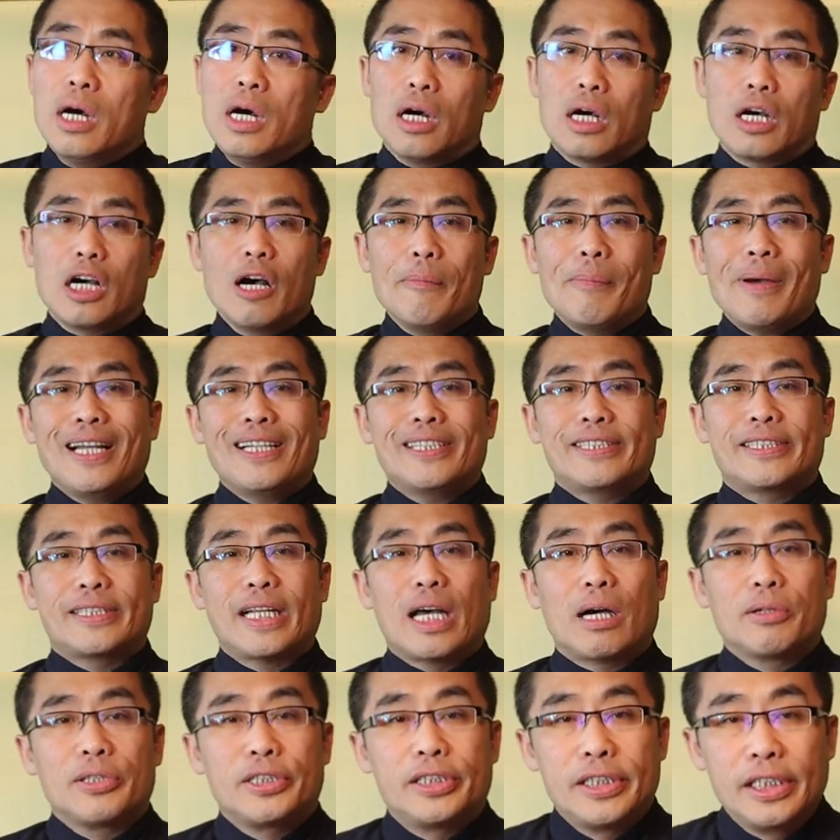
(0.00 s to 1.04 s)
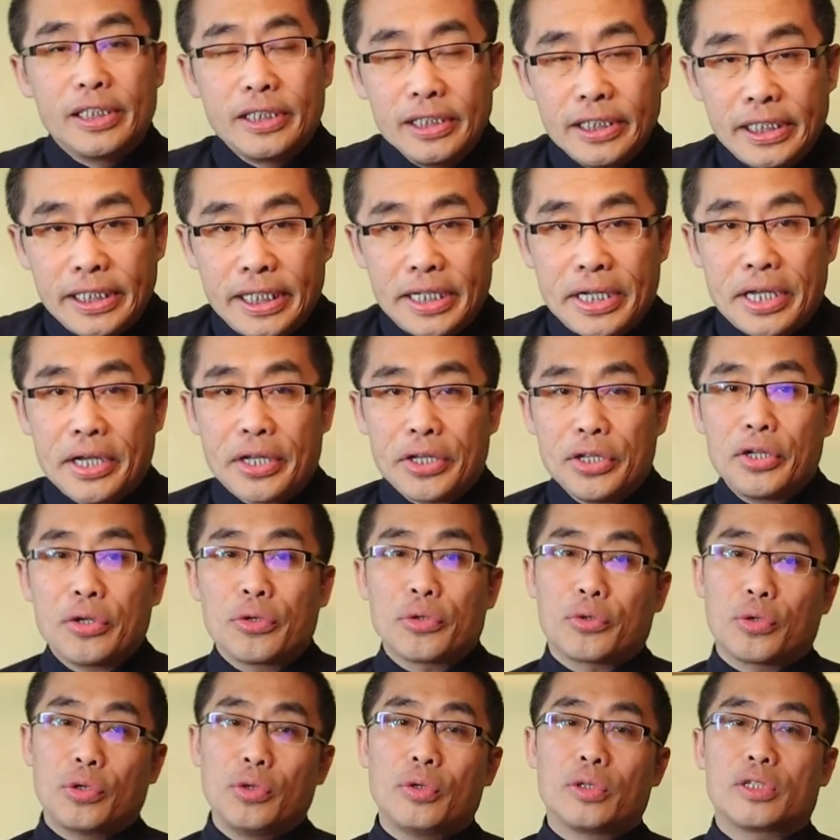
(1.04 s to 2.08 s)
Hebei-style Xingyi
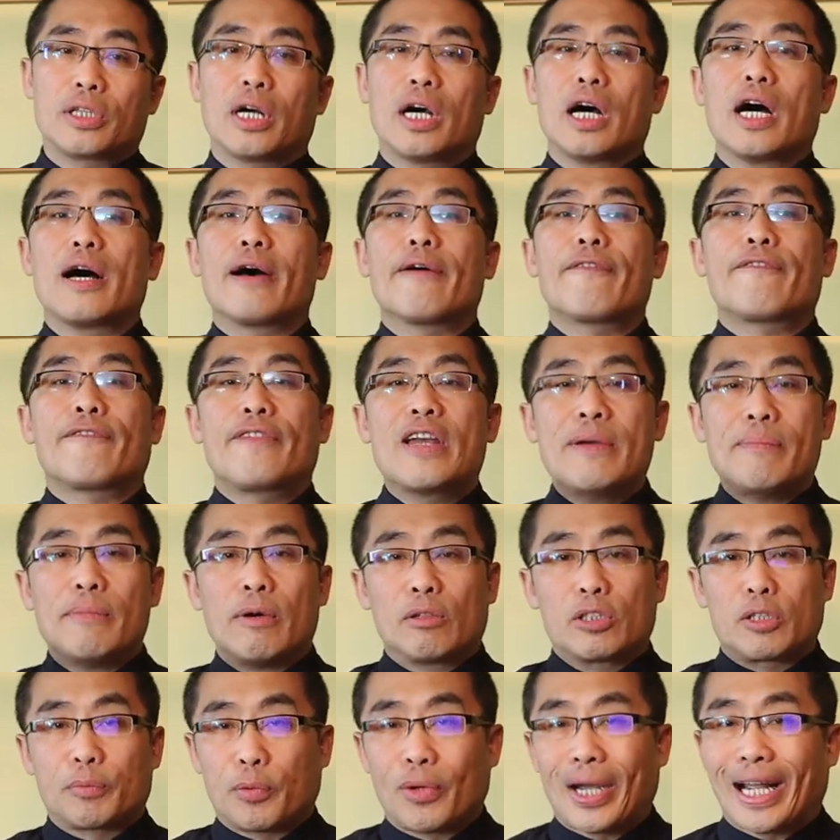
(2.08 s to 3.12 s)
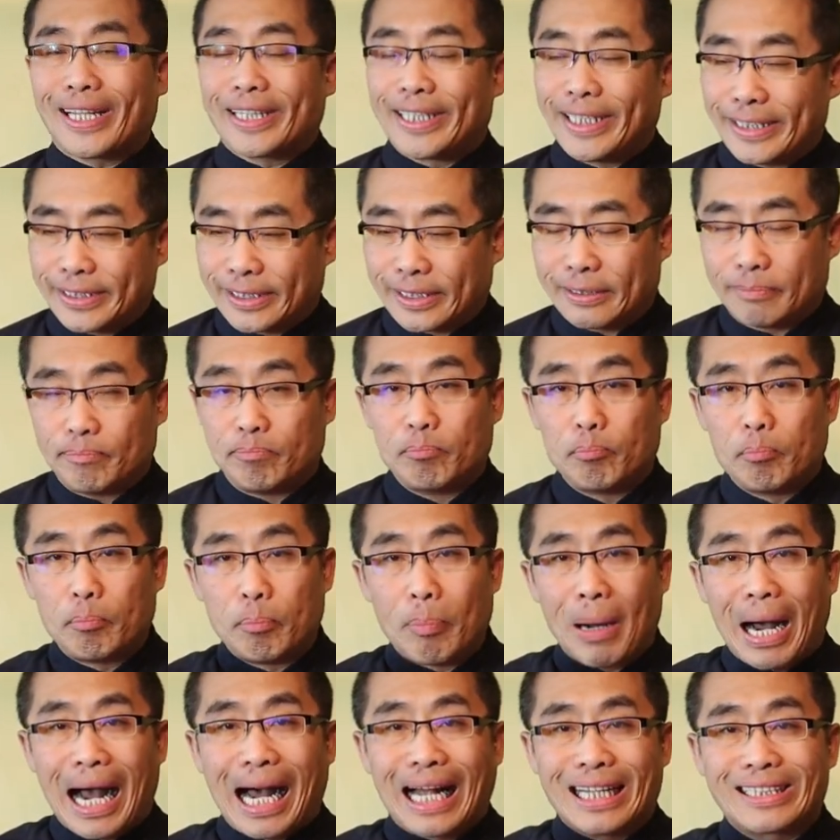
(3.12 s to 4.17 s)
include a famous practice,
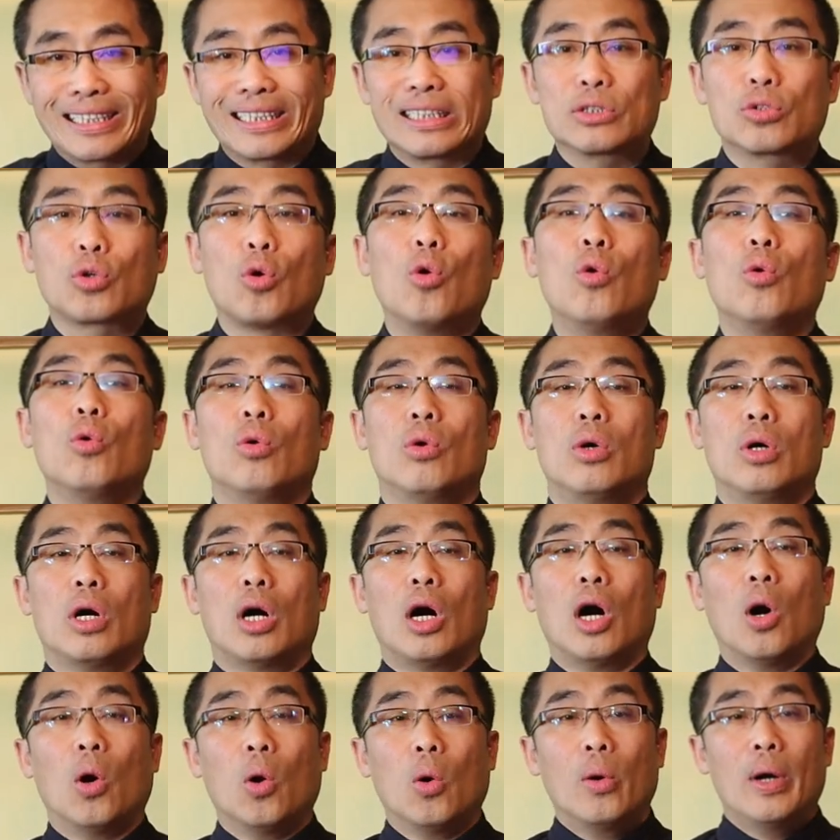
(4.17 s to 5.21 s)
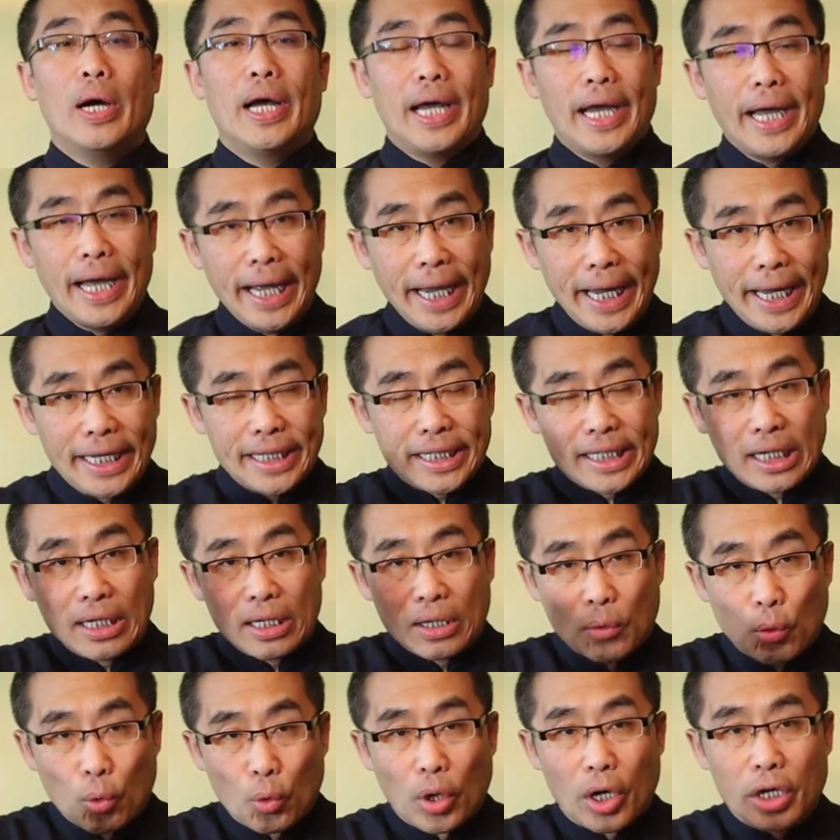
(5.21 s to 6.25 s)
Ba Zi Gong or
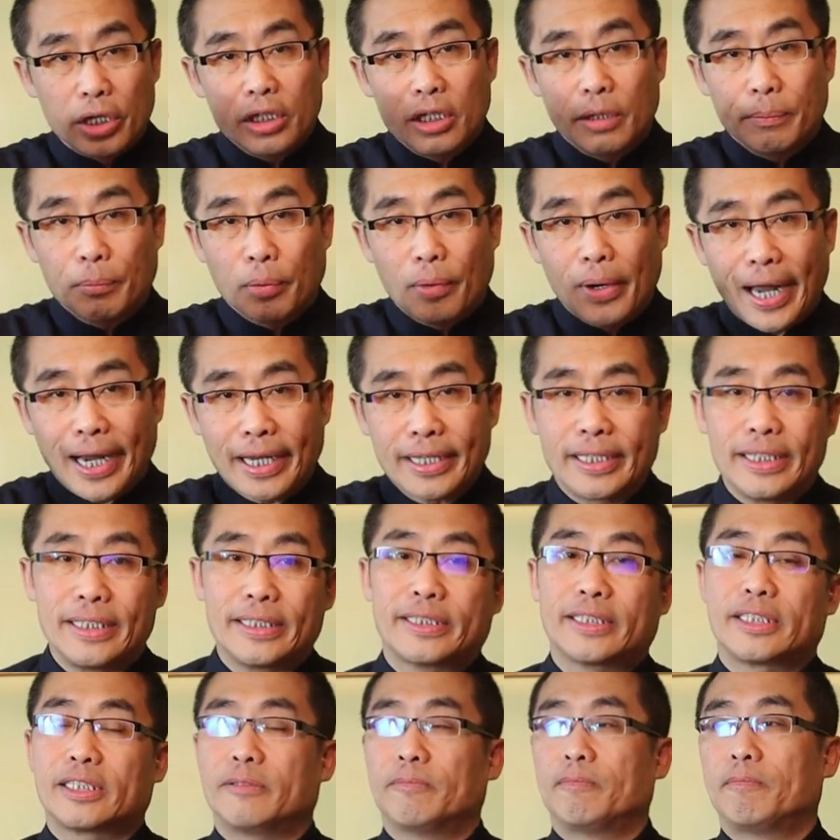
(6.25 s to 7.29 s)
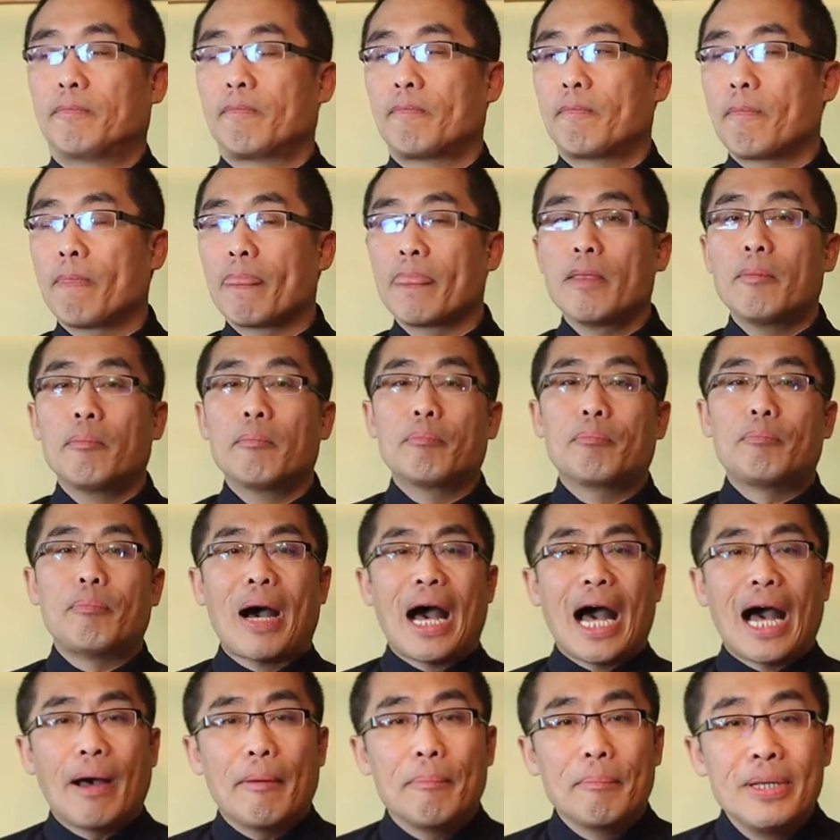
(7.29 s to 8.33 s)
8-word practice.
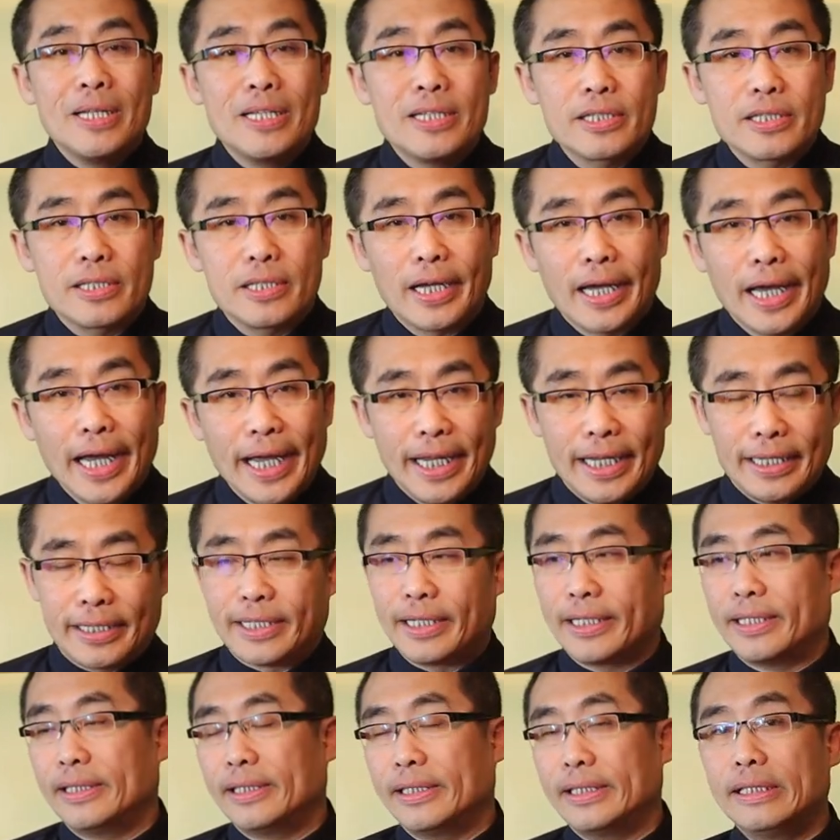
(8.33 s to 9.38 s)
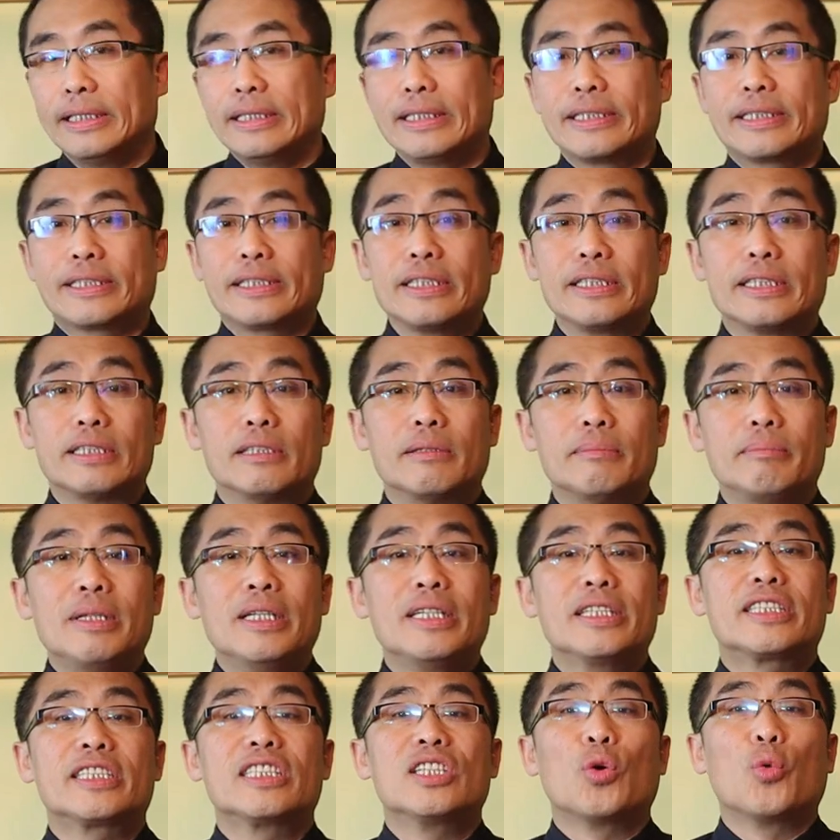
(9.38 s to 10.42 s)
Ba means 8, Zi
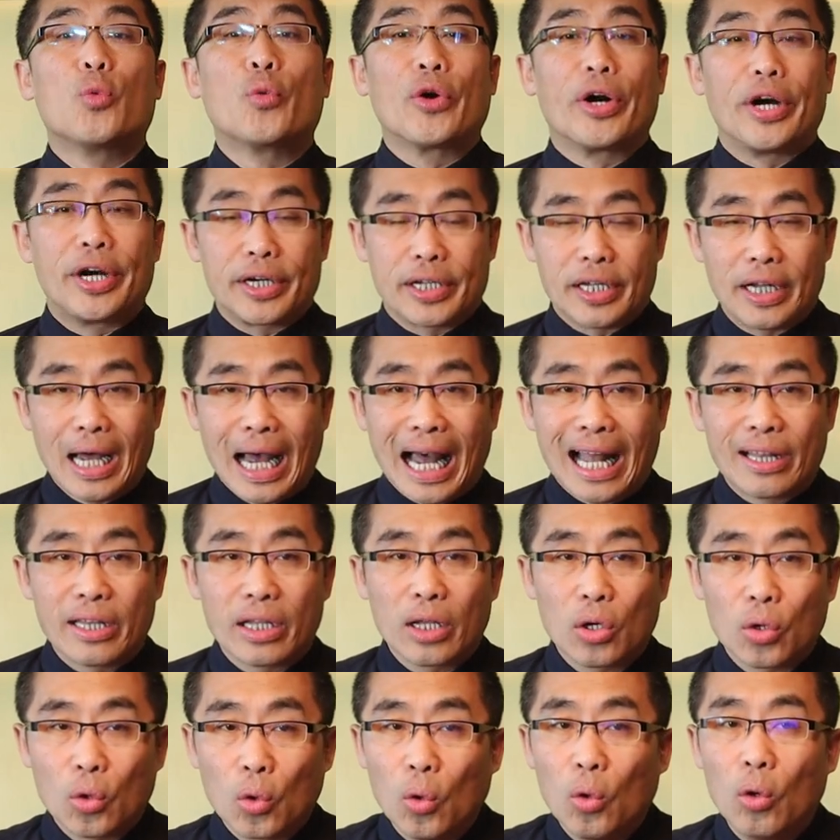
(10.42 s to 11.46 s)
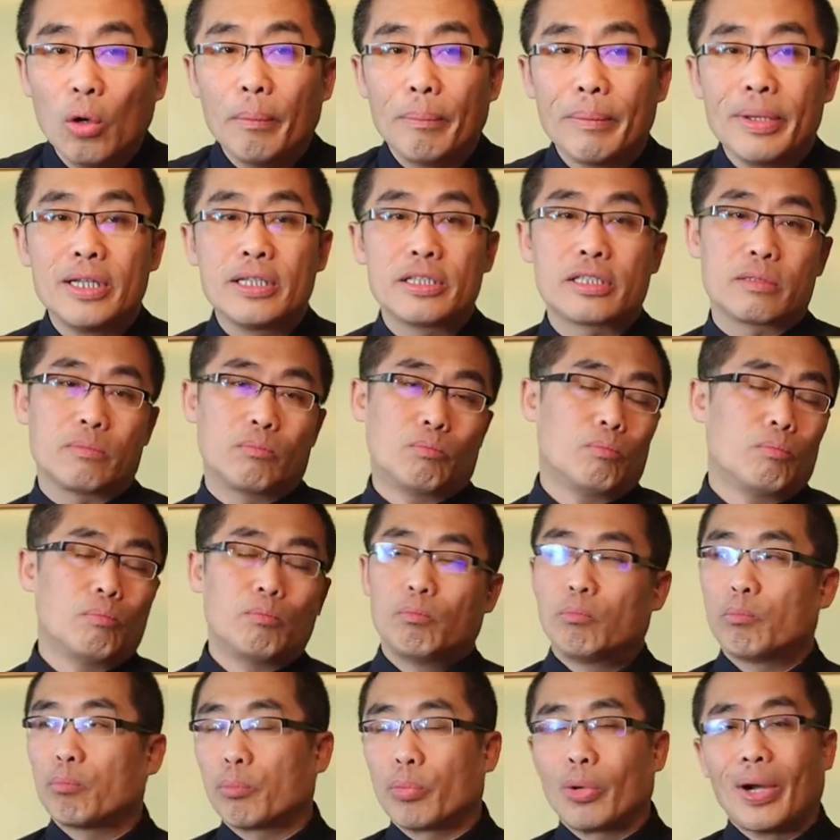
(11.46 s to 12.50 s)
means word, and Gong means
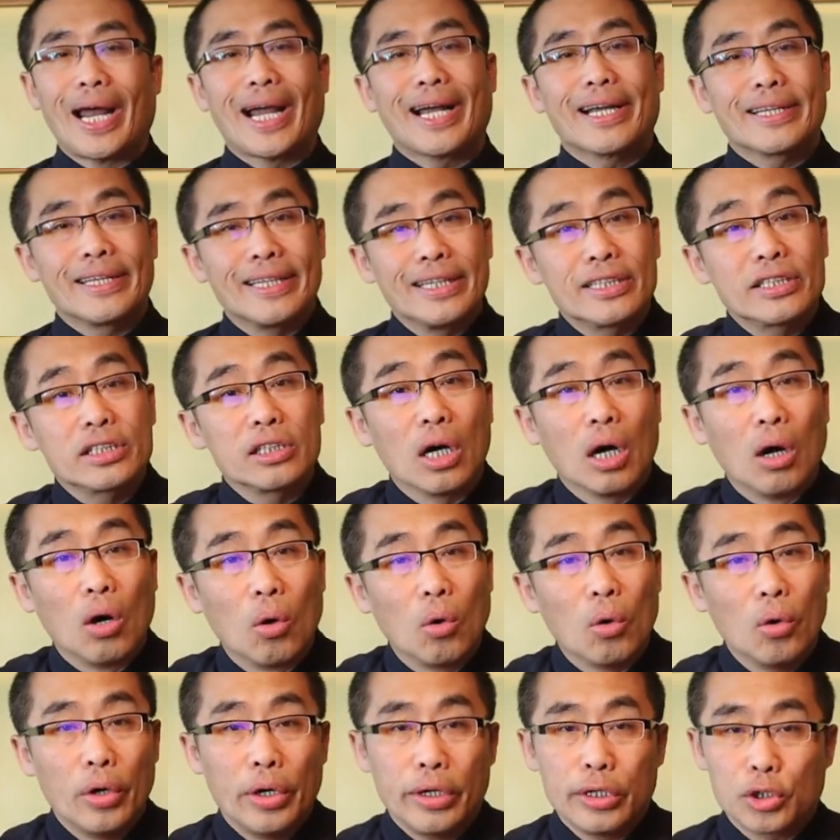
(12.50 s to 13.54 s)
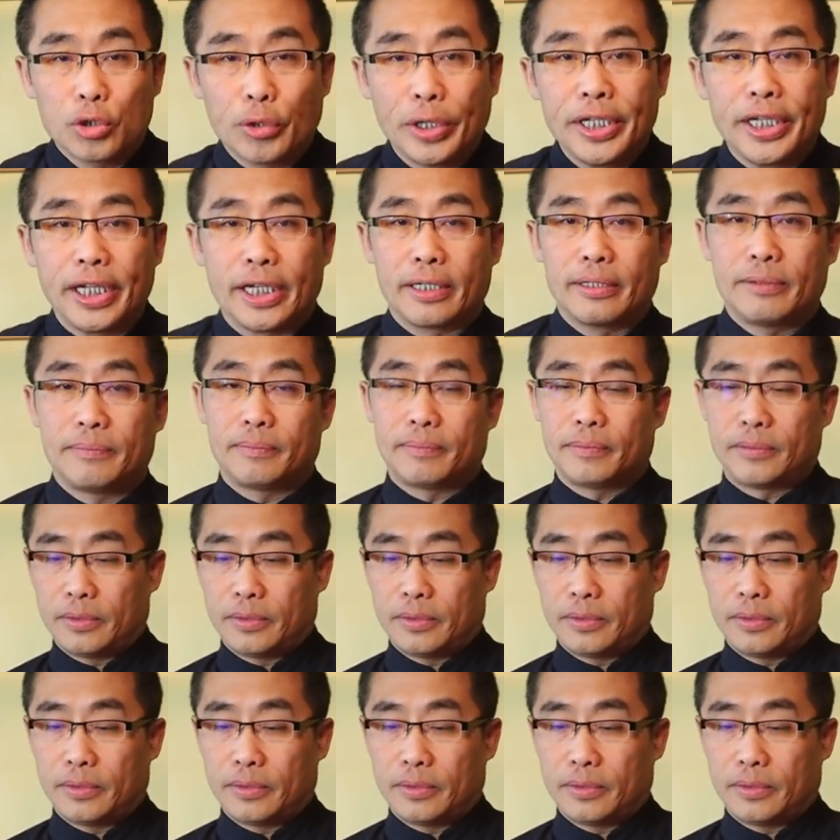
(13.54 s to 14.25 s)
practice or training.